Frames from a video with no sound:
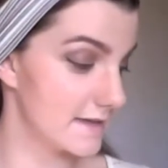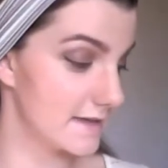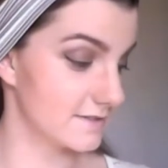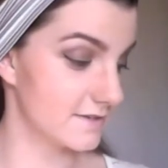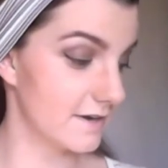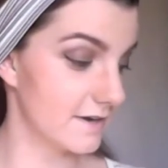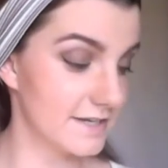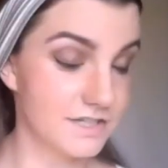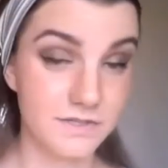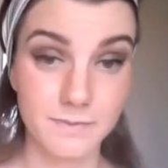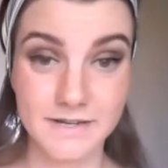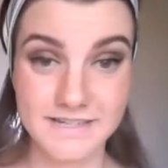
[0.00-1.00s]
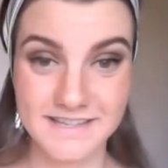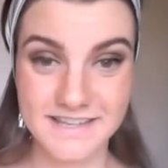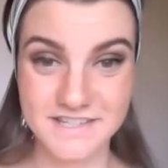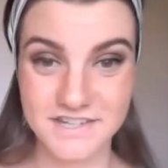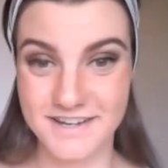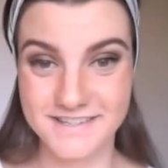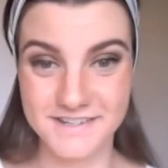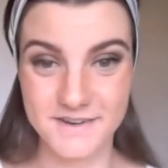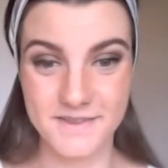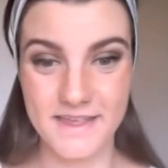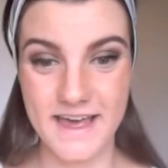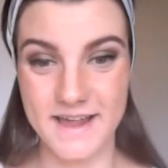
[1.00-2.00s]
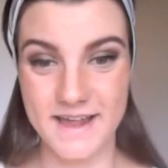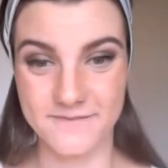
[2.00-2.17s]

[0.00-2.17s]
So I just wanted to let you guys know that.